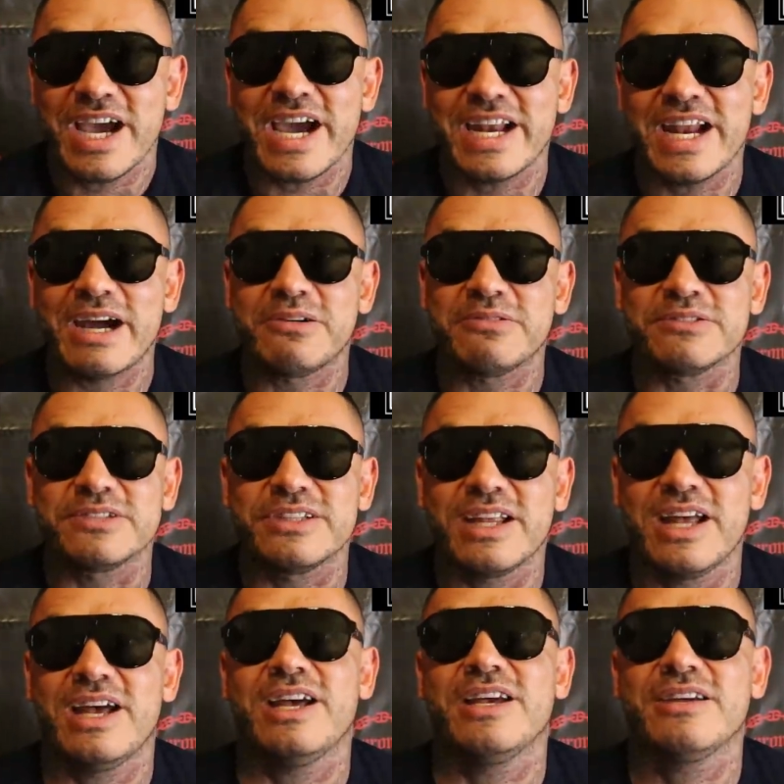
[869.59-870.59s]
And I was
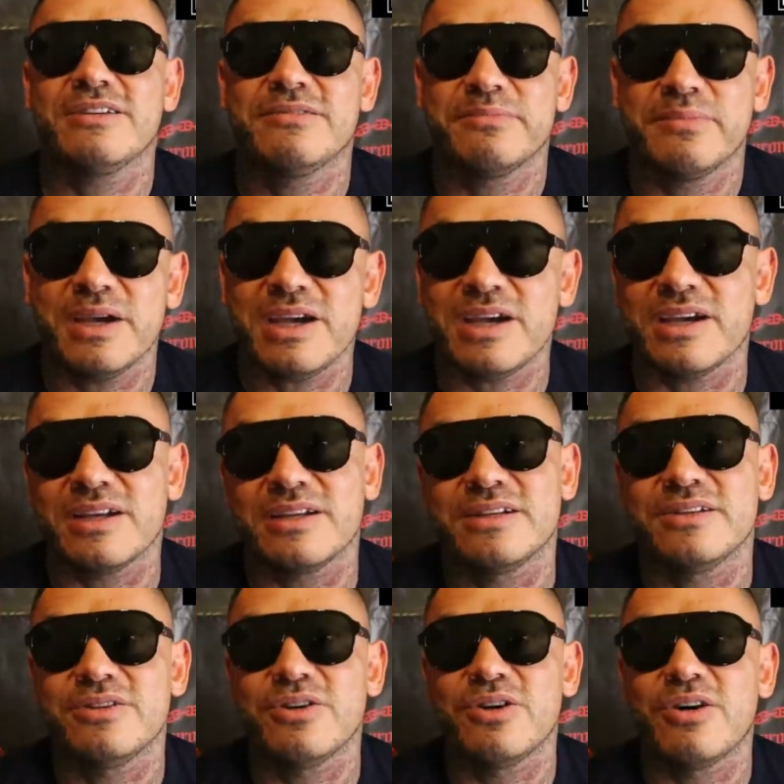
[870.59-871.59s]
like, man,
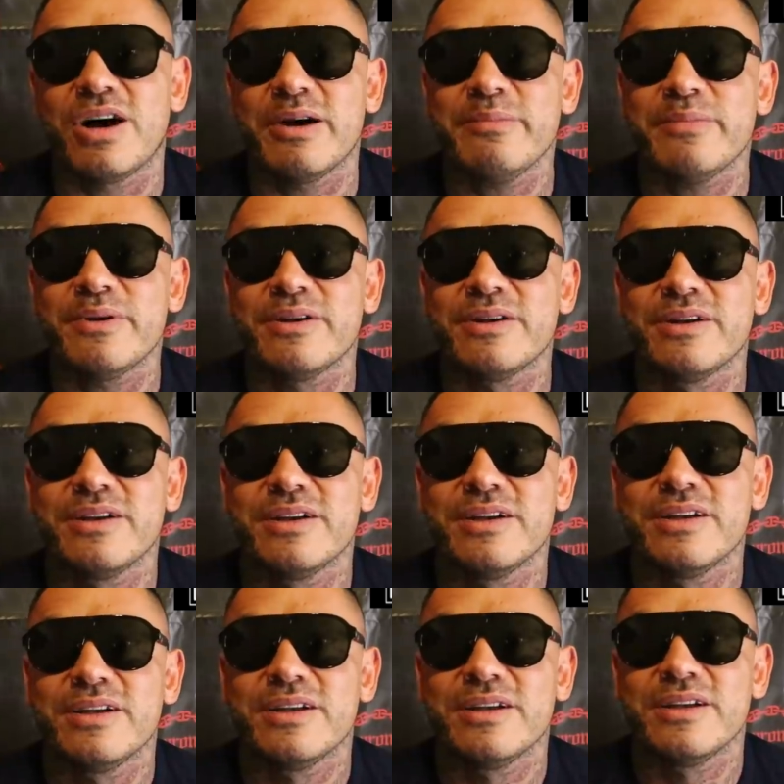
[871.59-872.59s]
you know, I'm
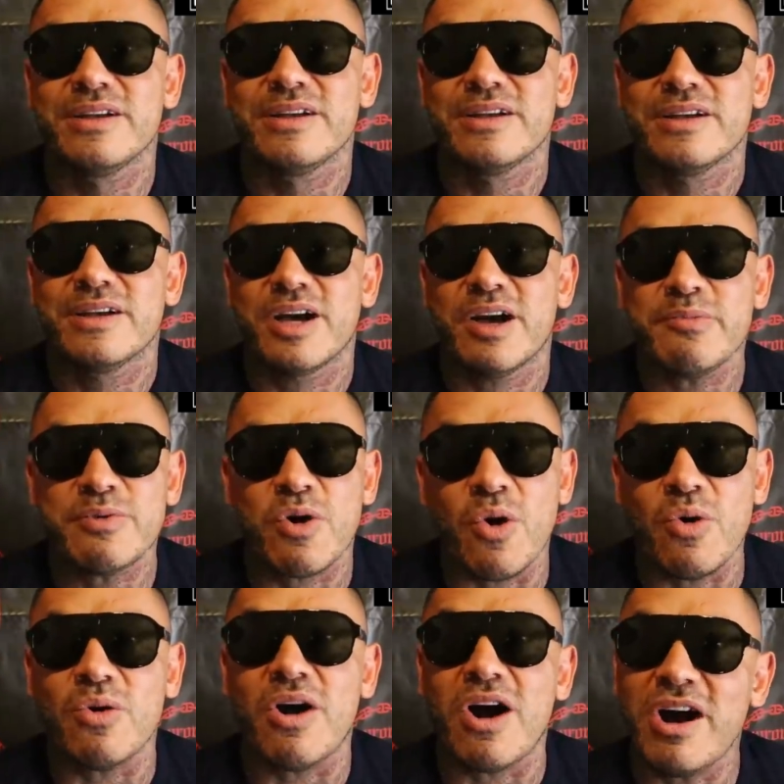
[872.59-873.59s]
I'm
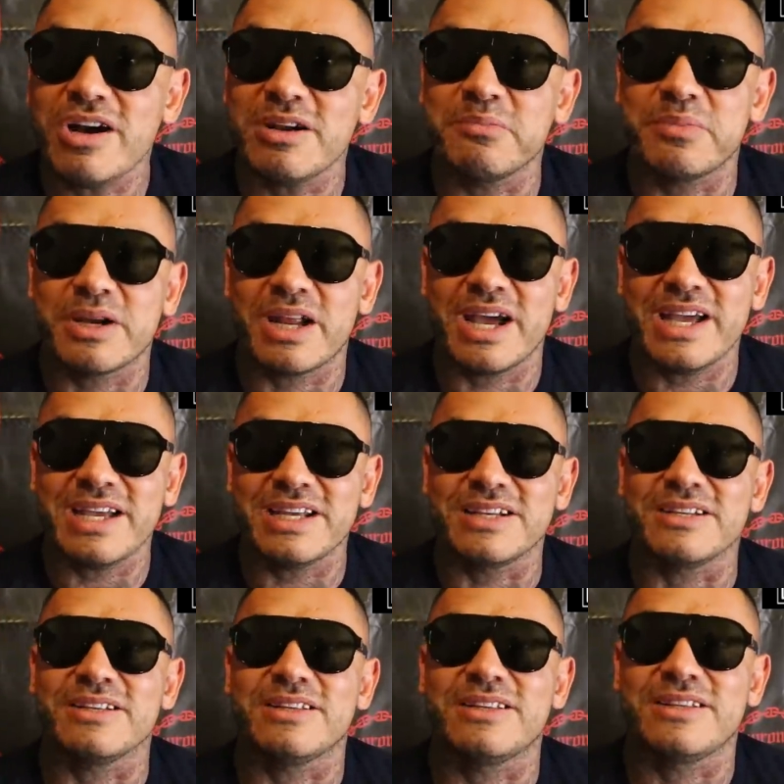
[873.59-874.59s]
cold hearted, but
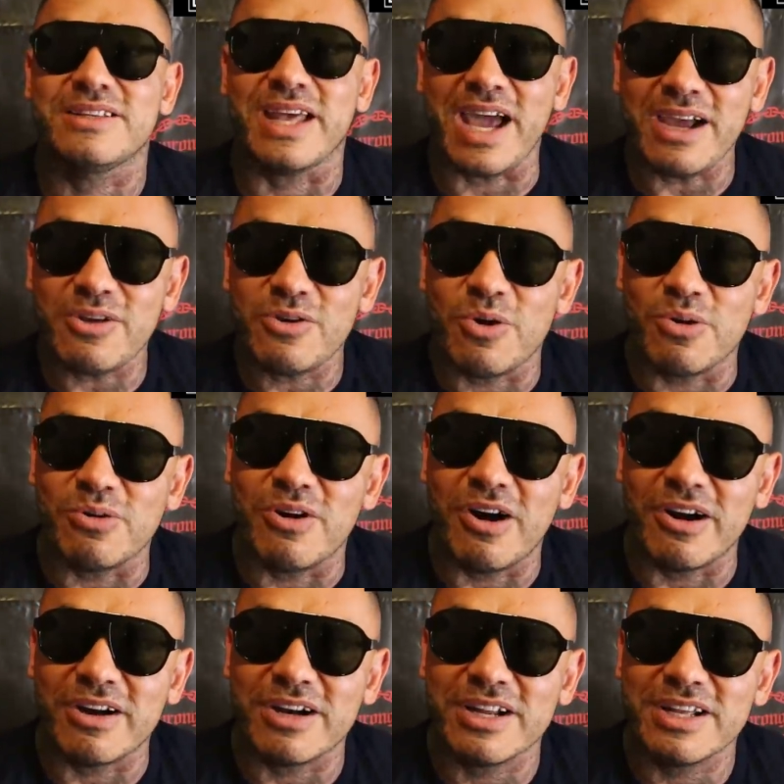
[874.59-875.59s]
I that cold
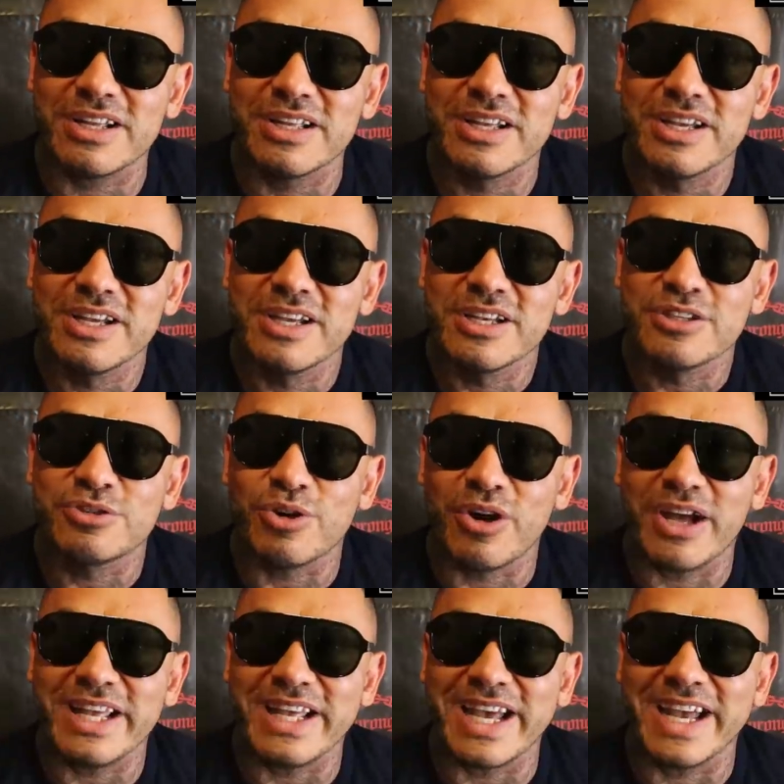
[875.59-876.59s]
hearted. So
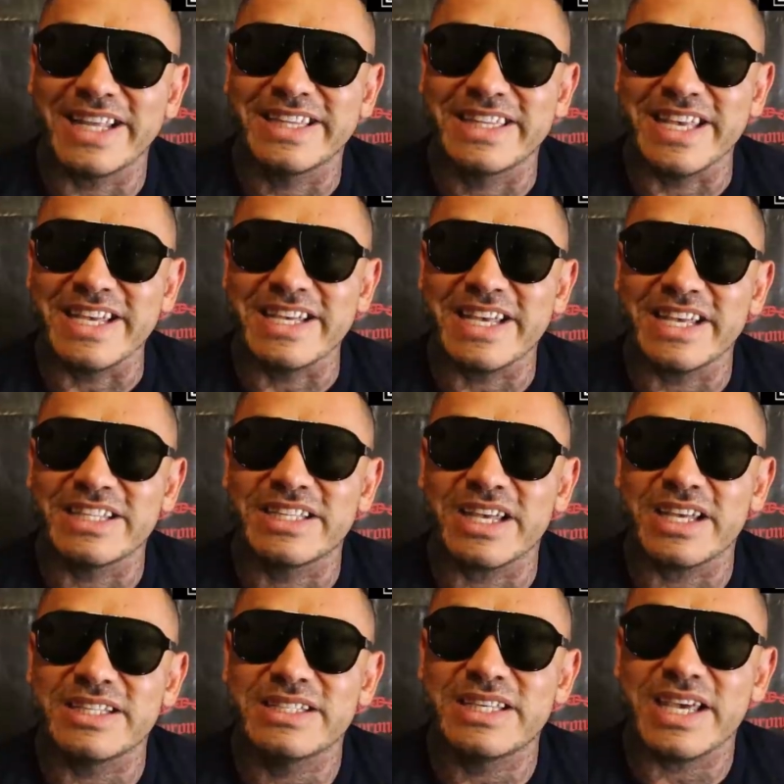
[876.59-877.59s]
I, I think it,
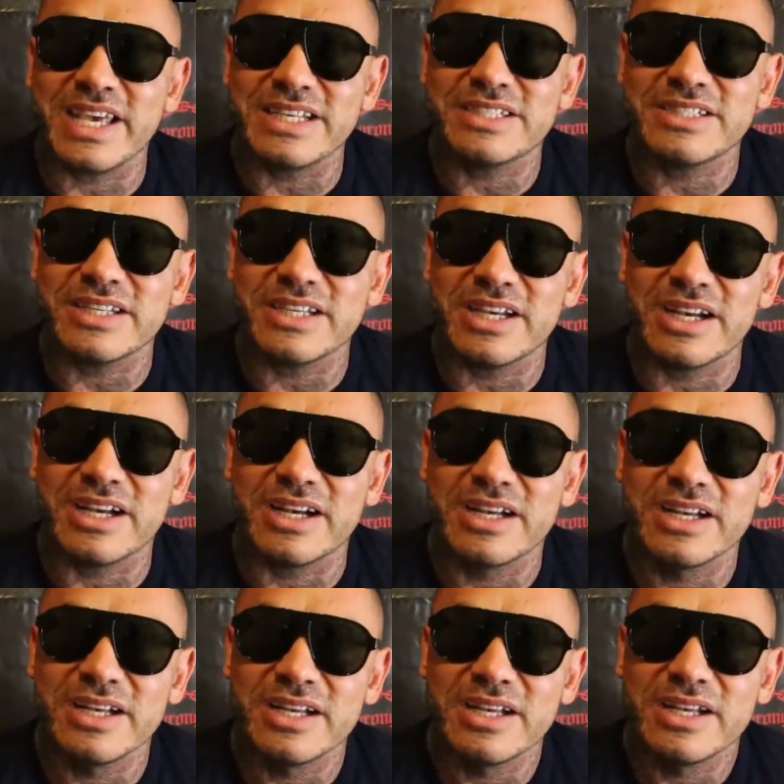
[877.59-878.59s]
it takes
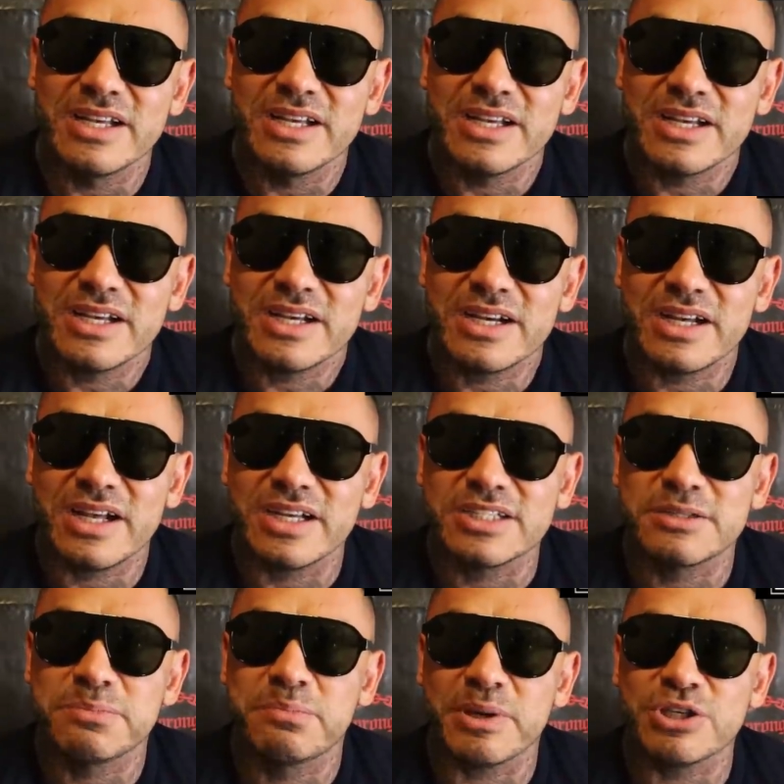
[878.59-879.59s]
a, a, a
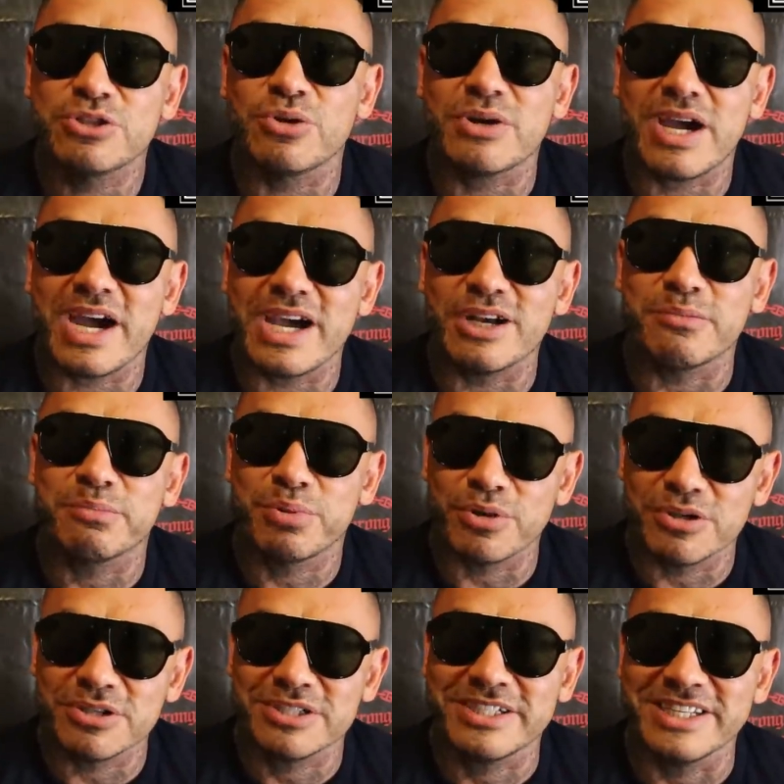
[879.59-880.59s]
special kind of
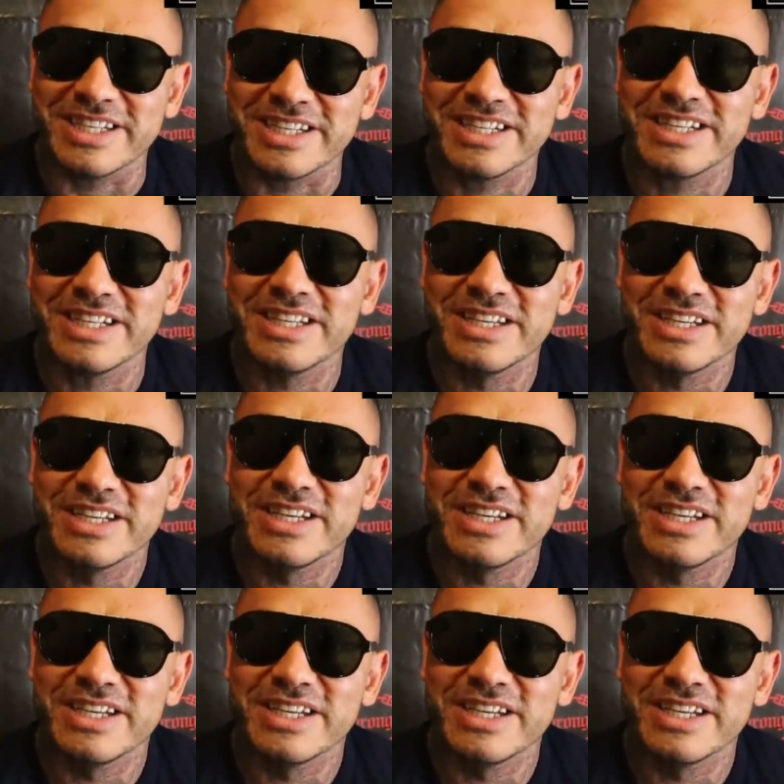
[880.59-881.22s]
person